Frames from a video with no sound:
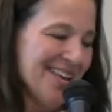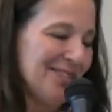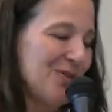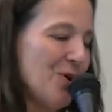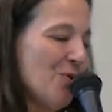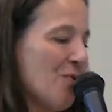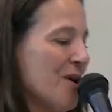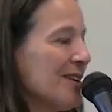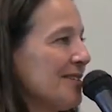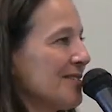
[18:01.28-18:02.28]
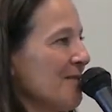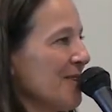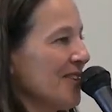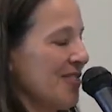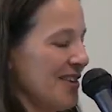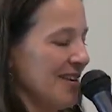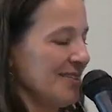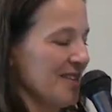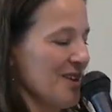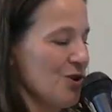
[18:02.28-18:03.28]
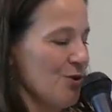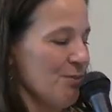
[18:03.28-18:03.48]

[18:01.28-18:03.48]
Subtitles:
So what are some of the things that you